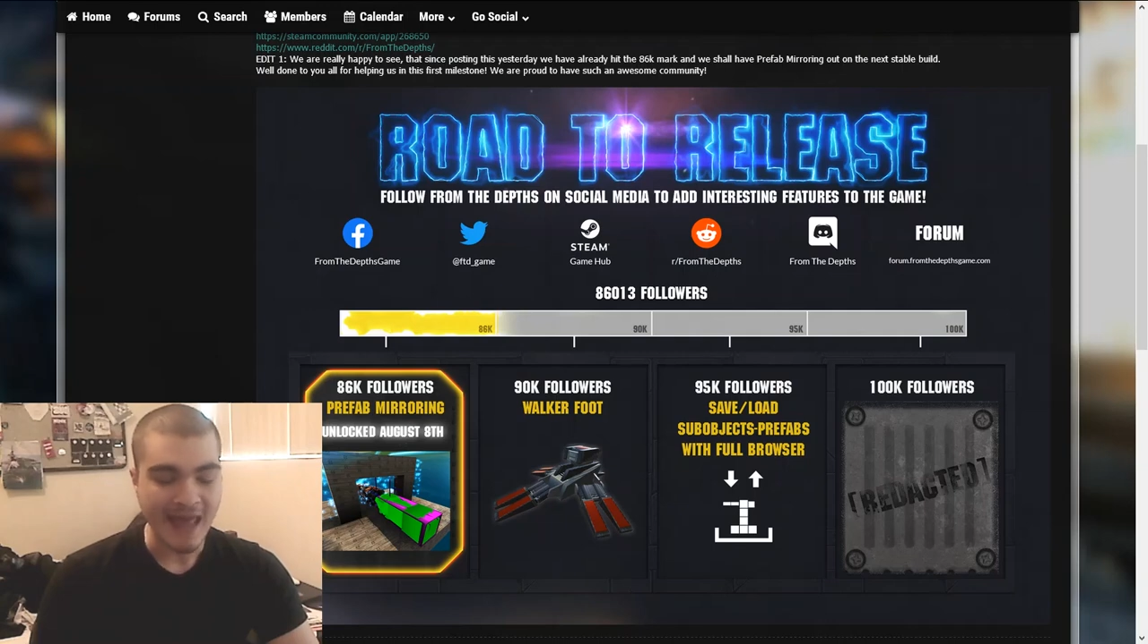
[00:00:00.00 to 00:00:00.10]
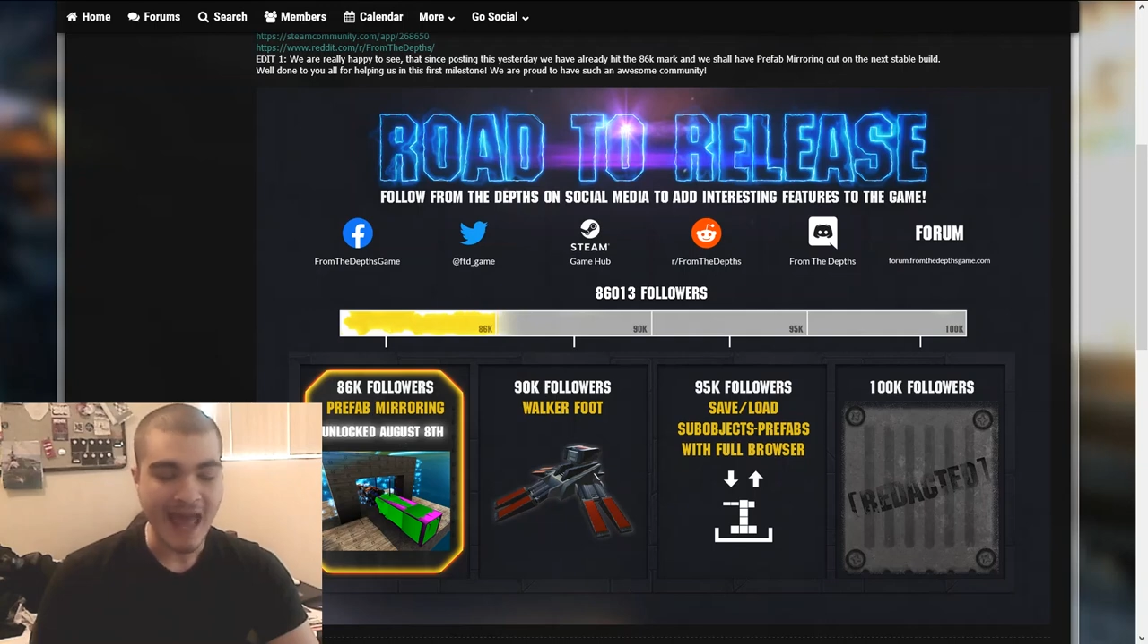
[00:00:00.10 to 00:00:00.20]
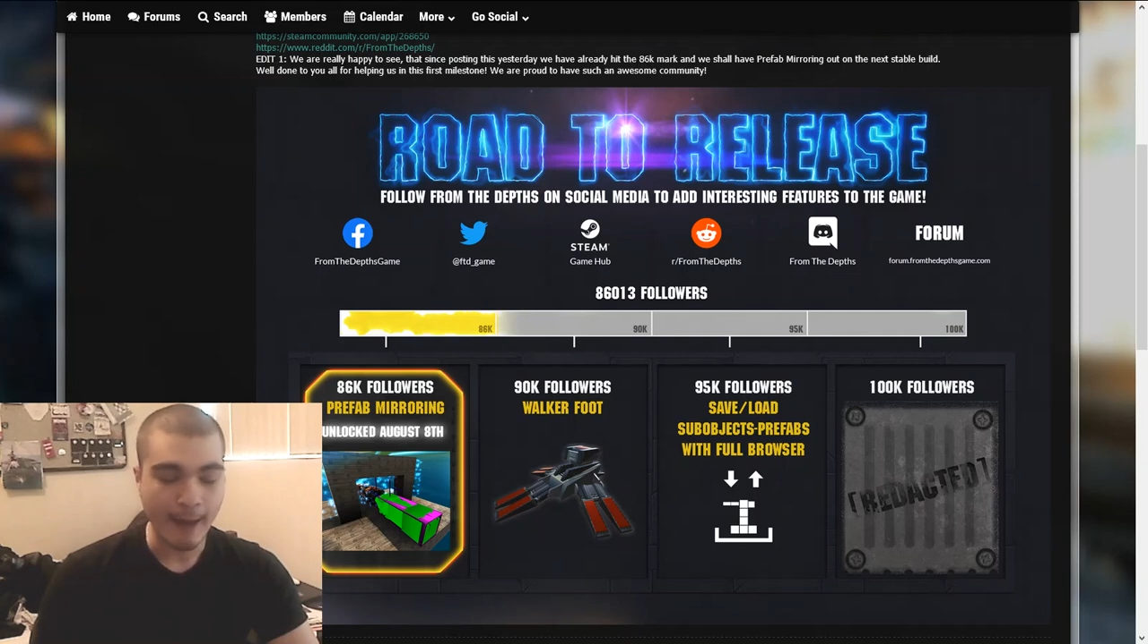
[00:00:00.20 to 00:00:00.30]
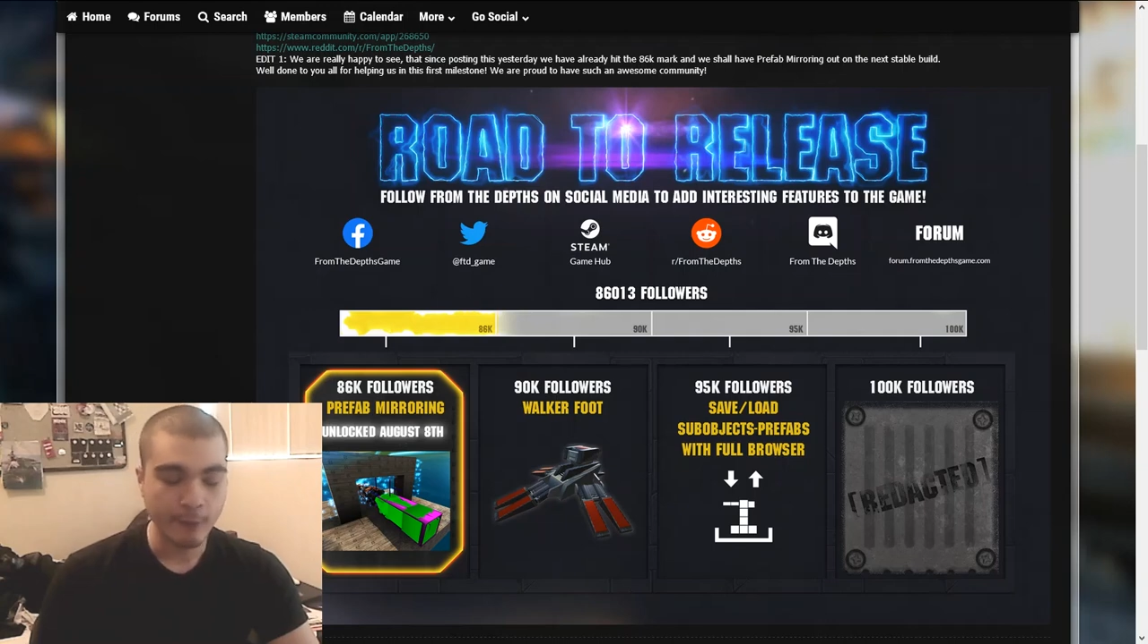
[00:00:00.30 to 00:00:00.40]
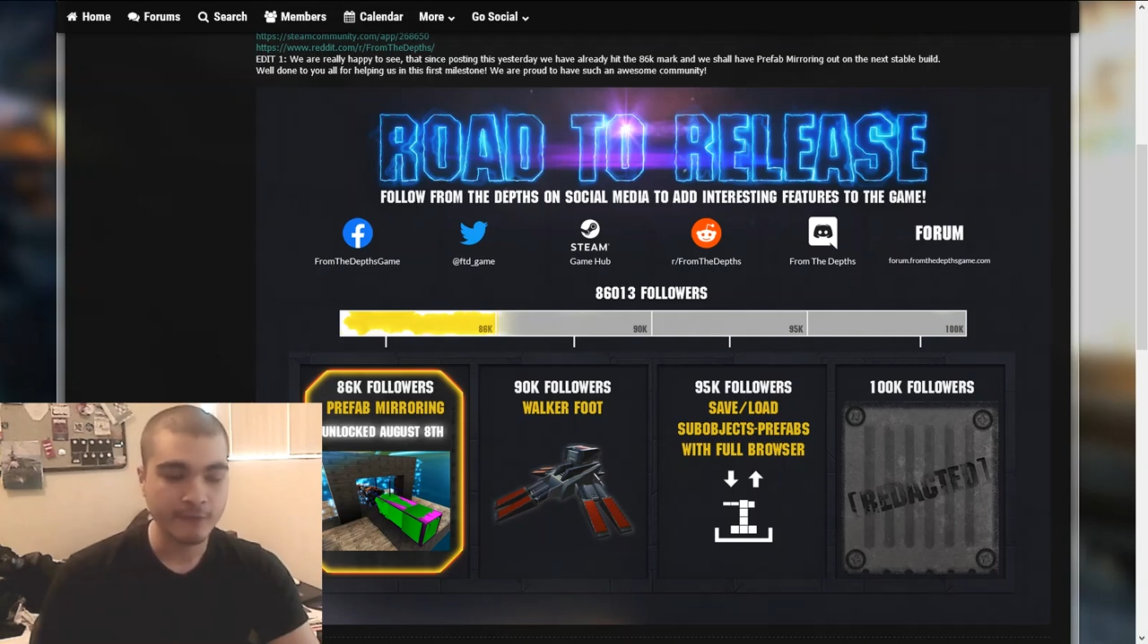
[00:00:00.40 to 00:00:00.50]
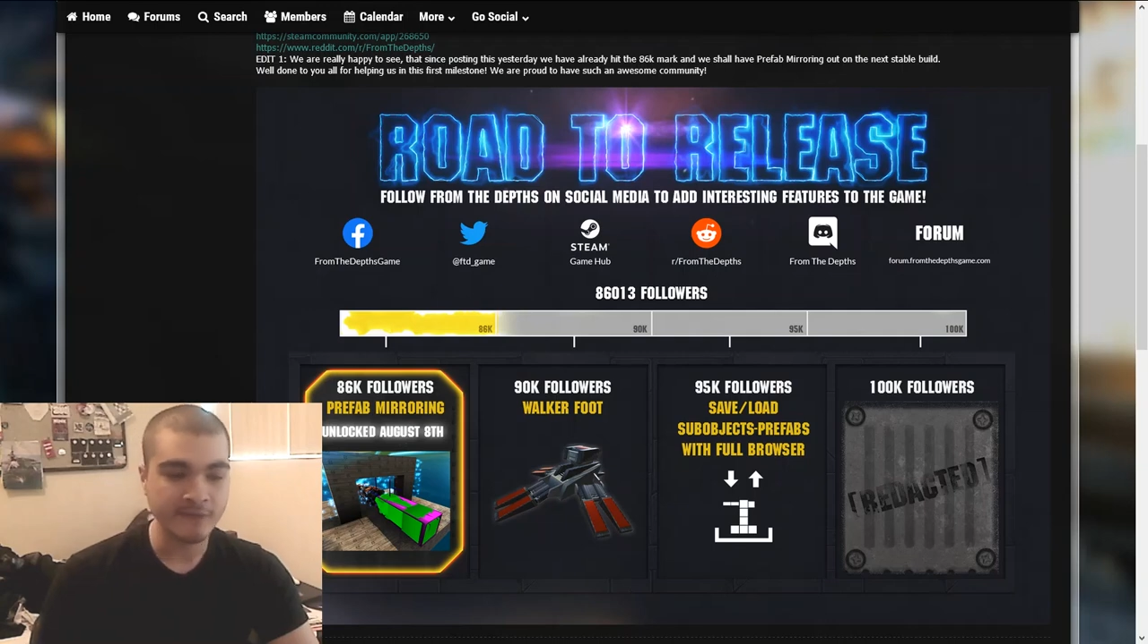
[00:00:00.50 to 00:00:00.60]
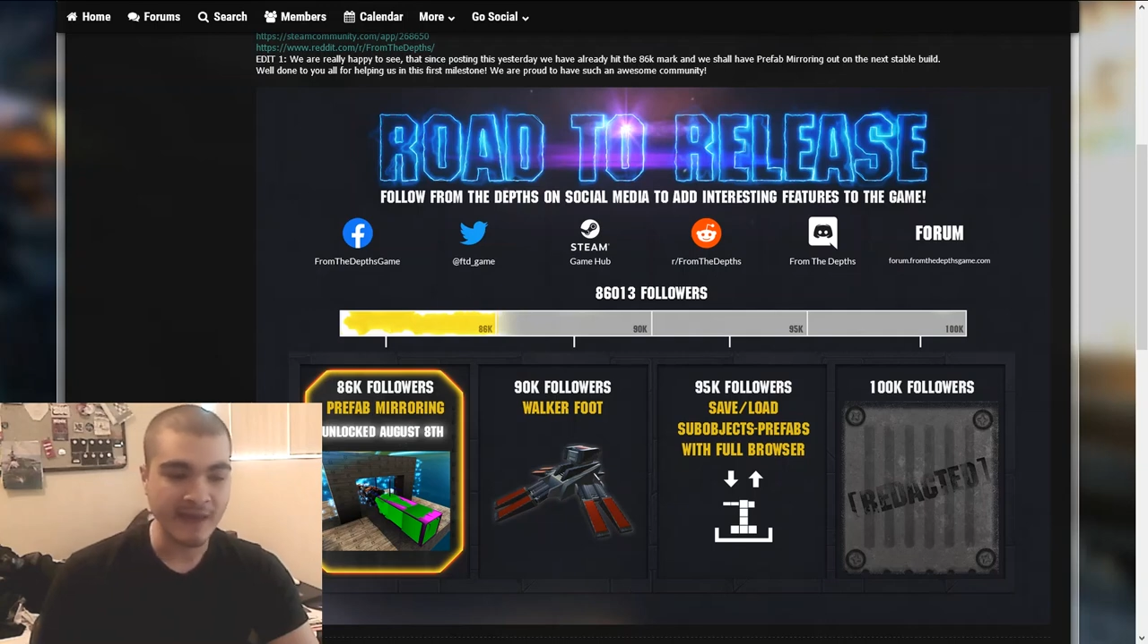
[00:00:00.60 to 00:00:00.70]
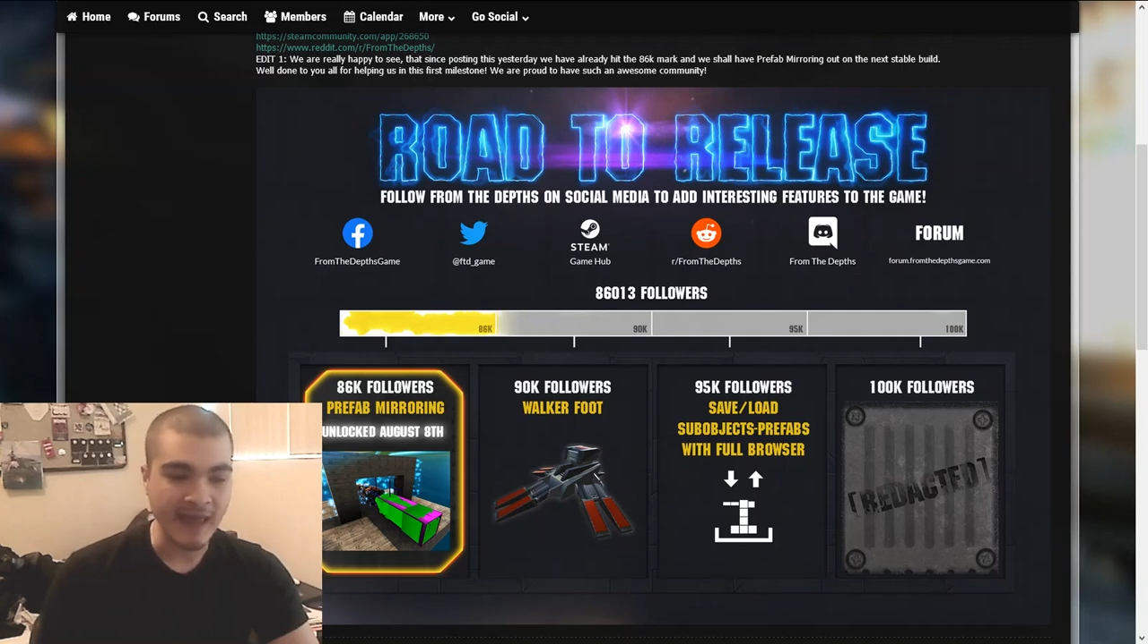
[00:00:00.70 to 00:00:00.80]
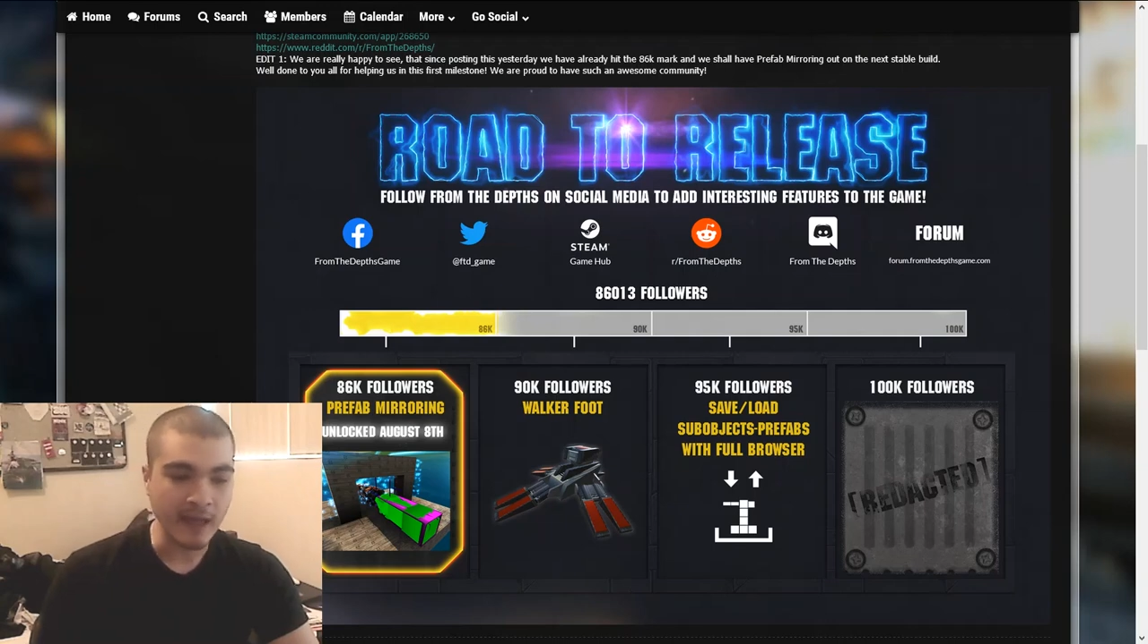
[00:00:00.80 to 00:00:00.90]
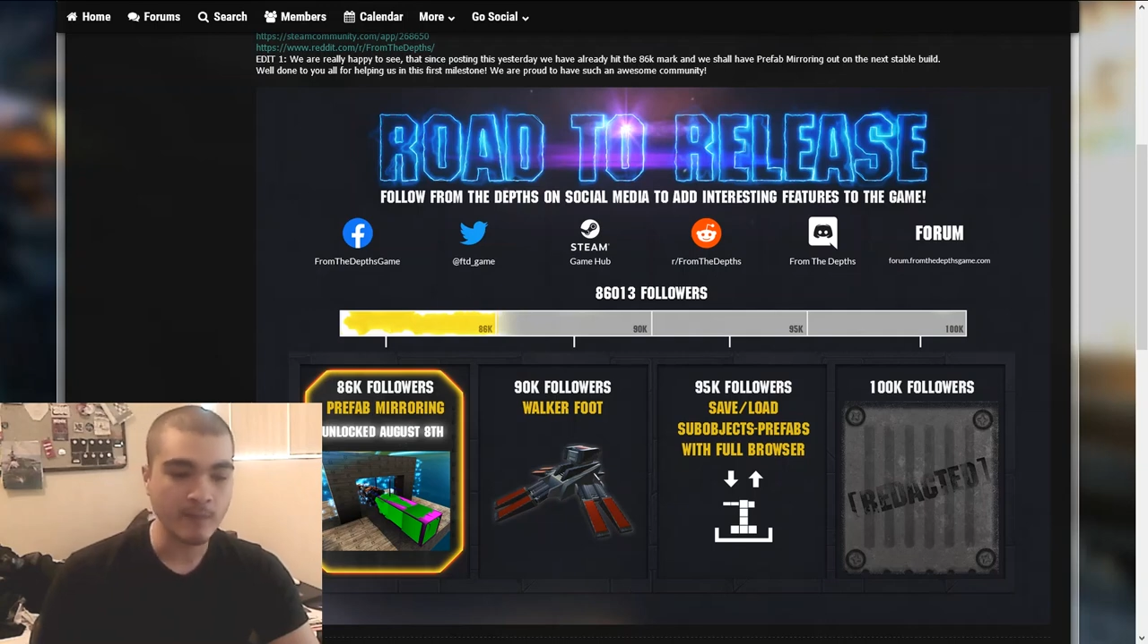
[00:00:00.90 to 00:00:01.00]
out of
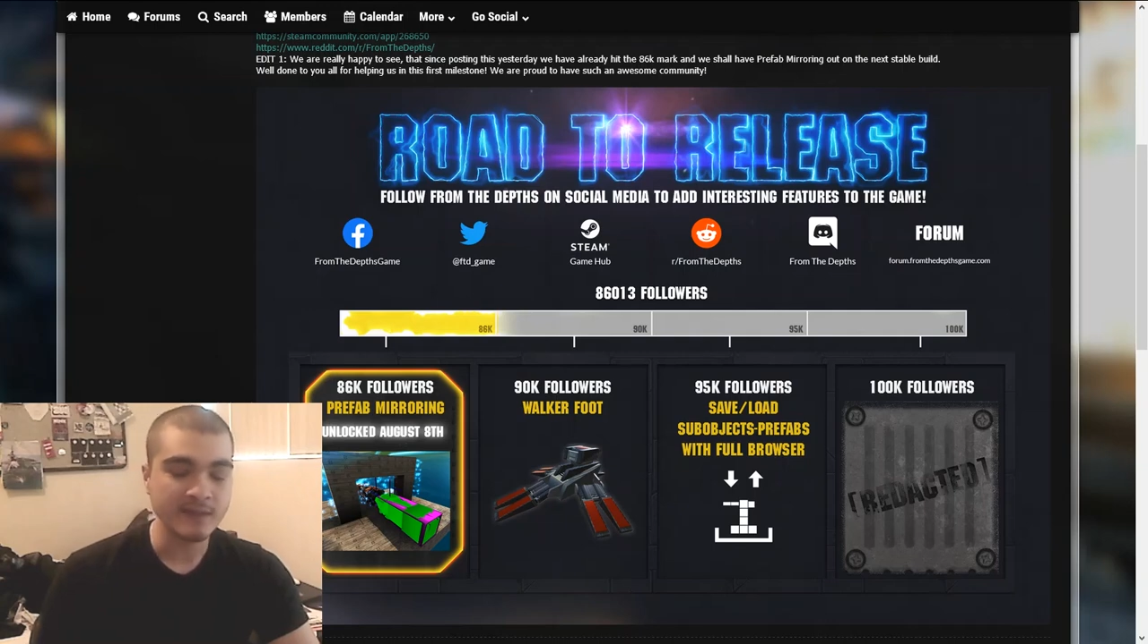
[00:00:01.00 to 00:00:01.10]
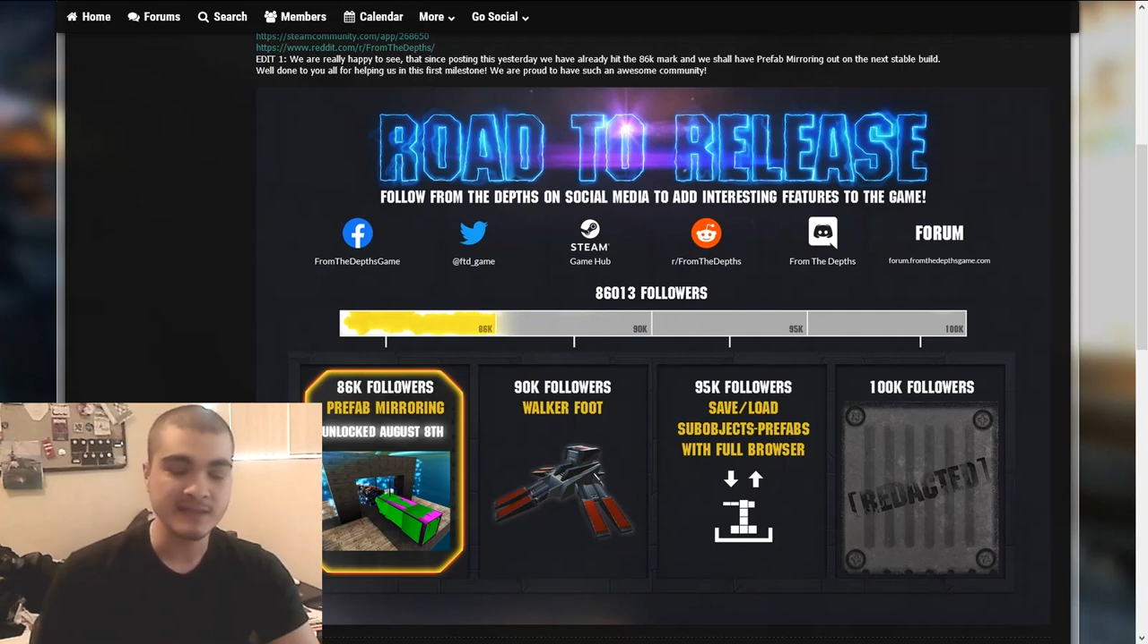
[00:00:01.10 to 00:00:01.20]
game